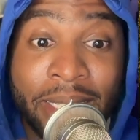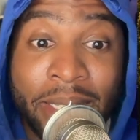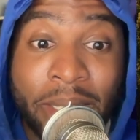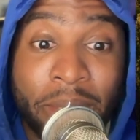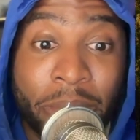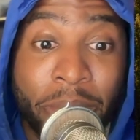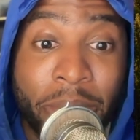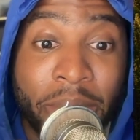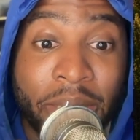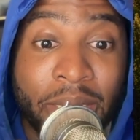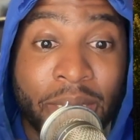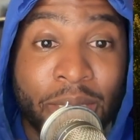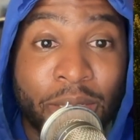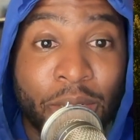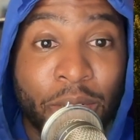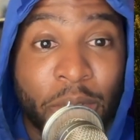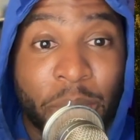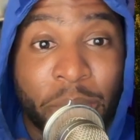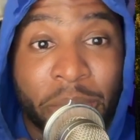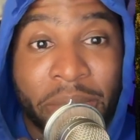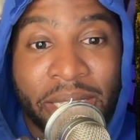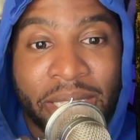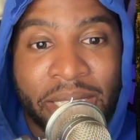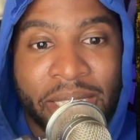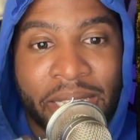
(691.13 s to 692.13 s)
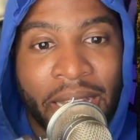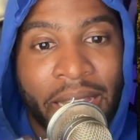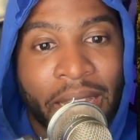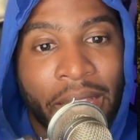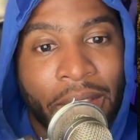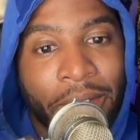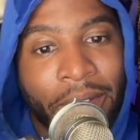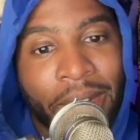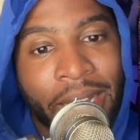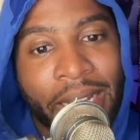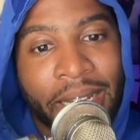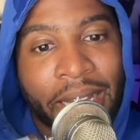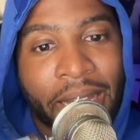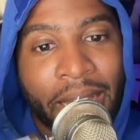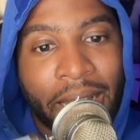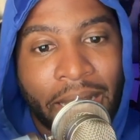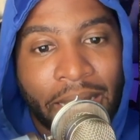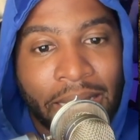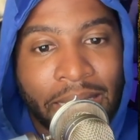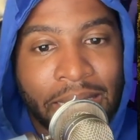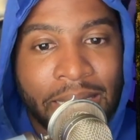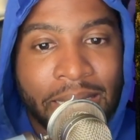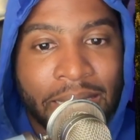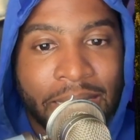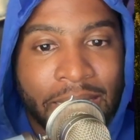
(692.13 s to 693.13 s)
but it's going to be tight right now
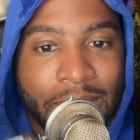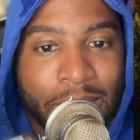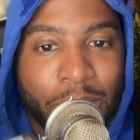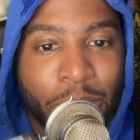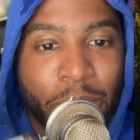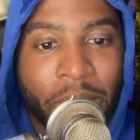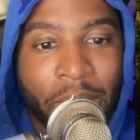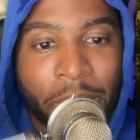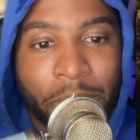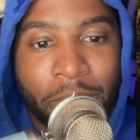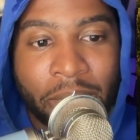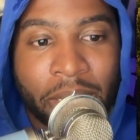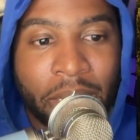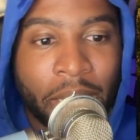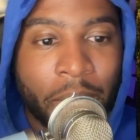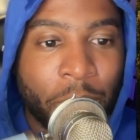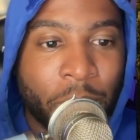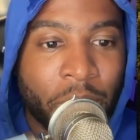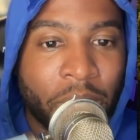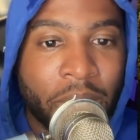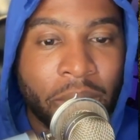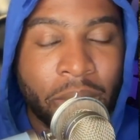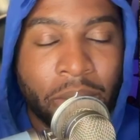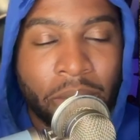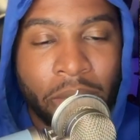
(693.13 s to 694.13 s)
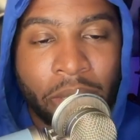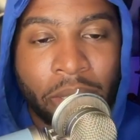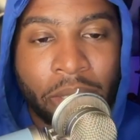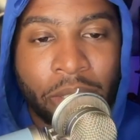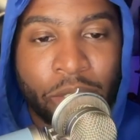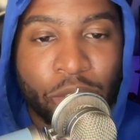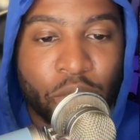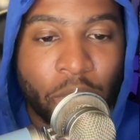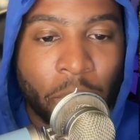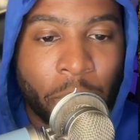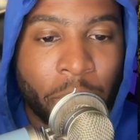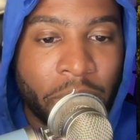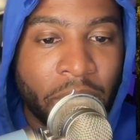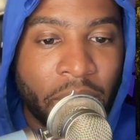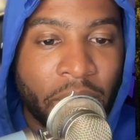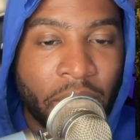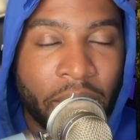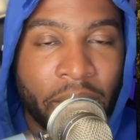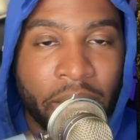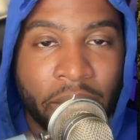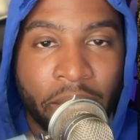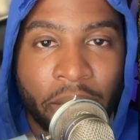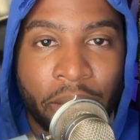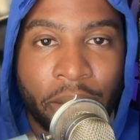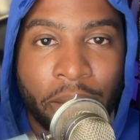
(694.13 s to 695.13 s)
since the baby coming and dropping that
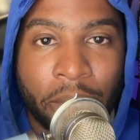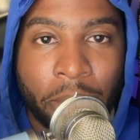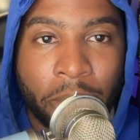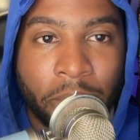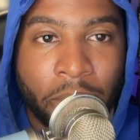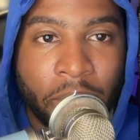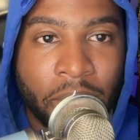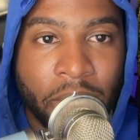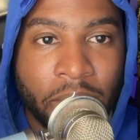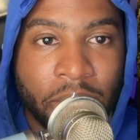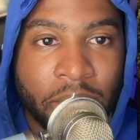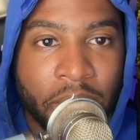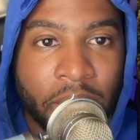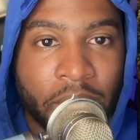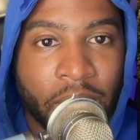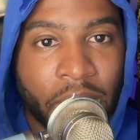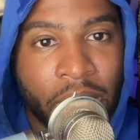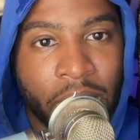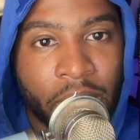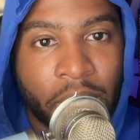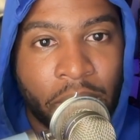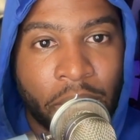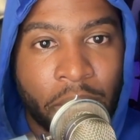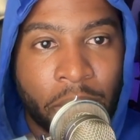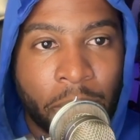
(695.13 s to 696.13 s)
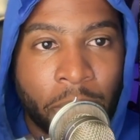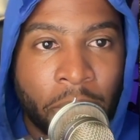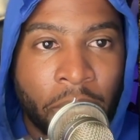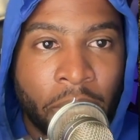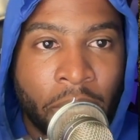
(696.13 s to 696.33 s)
income, second income.